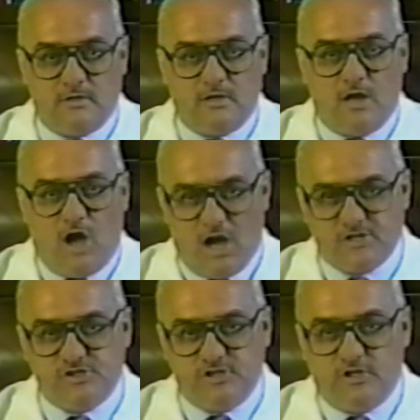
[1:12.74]

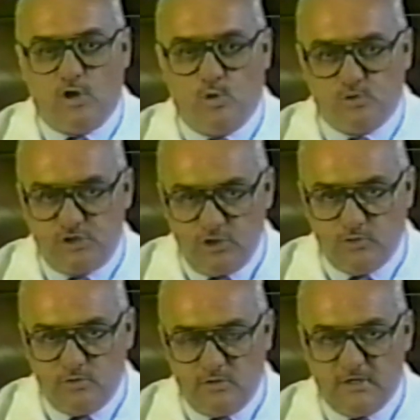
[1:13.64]
Oxygen
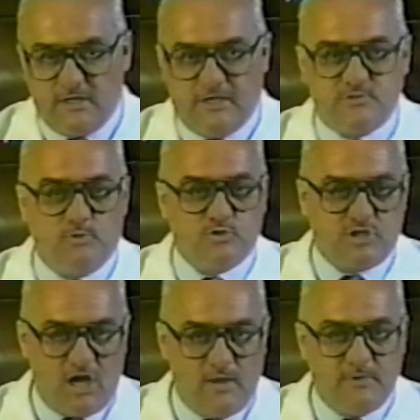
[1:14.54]
O2, its most
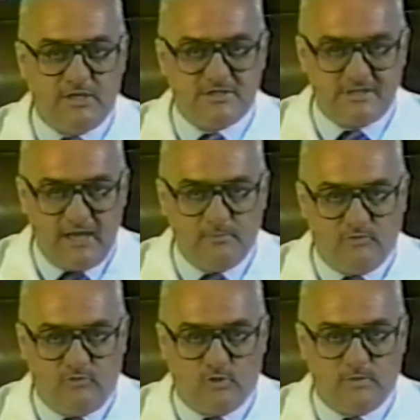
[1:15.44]
common and stable
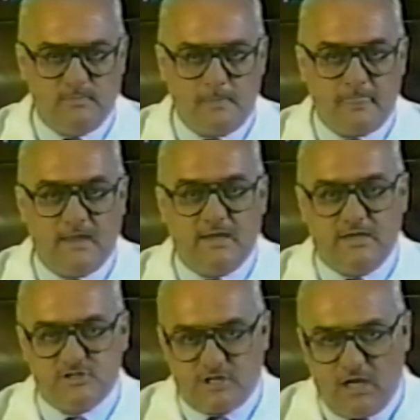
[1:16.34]
form,
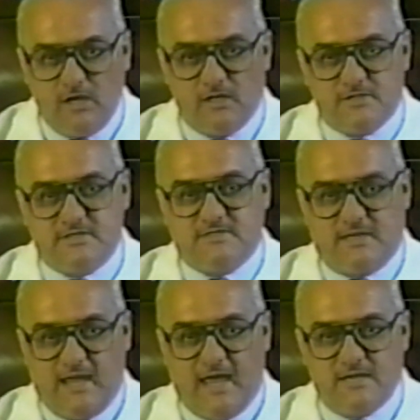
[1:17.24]
is colorless as a
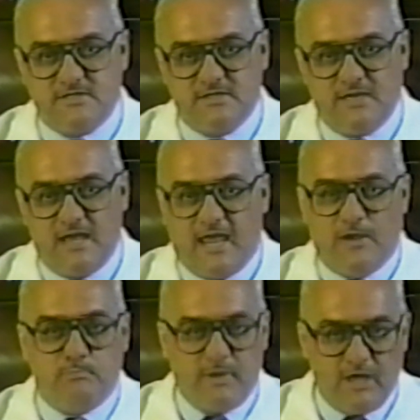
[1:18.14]
gas
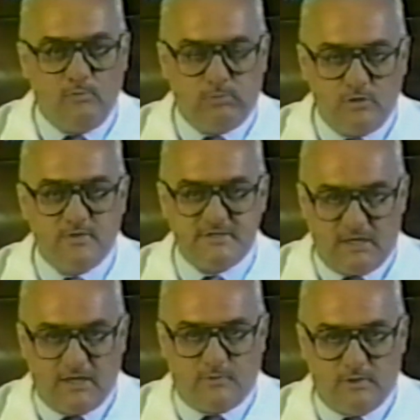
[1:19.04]
and pale blue as a
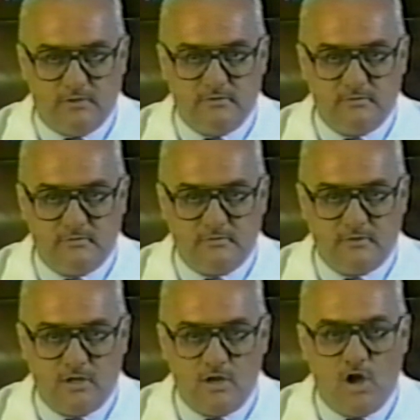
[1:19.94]
liquid.
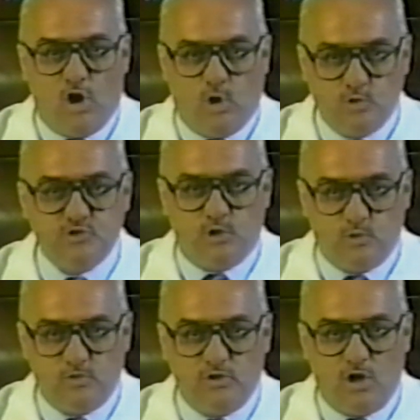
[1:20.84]

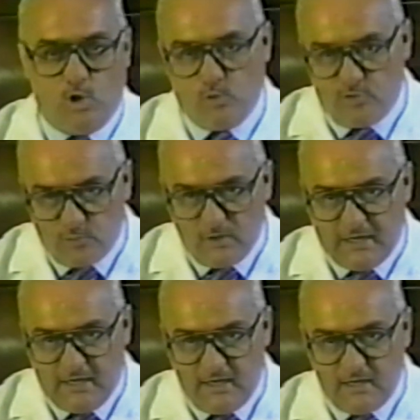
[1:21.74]
Ozone
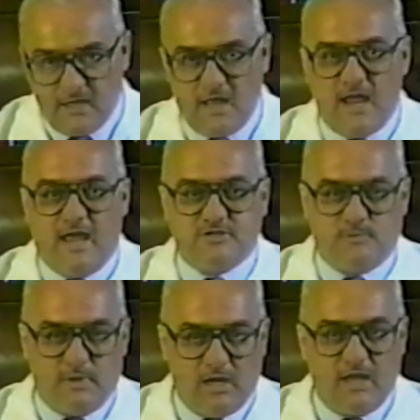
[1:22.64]
O3 has a
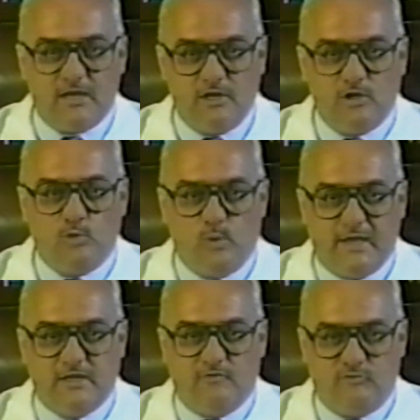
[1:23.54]
molecular
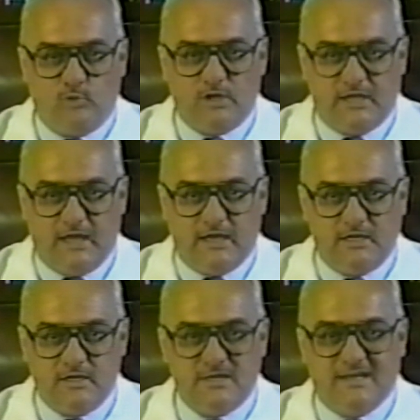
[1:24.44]
weight of 48,
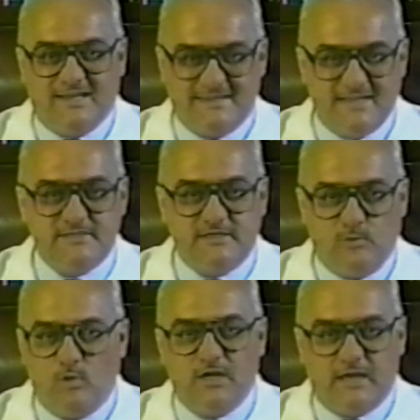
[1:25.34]
a density
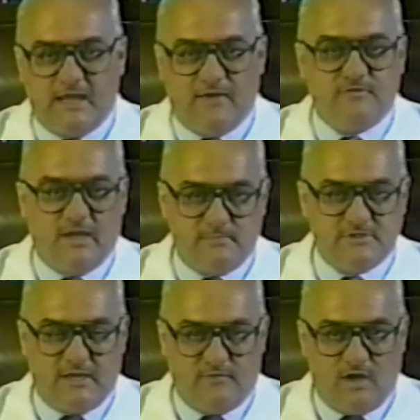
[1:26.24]
1.5 times
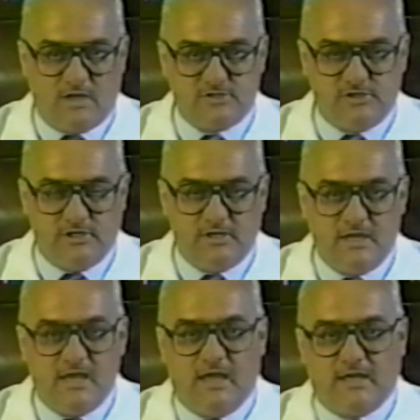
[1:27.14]
that of oxygen,
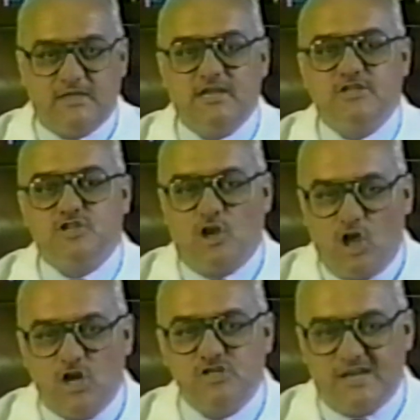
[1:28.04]
and contains a
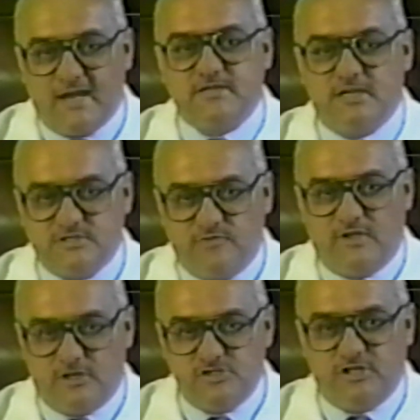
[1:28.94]
large excess of
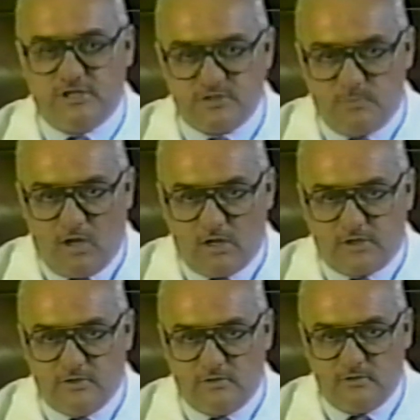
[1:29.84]
energy in its
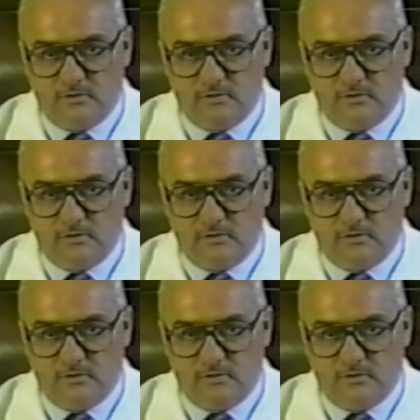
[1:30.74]
molecule.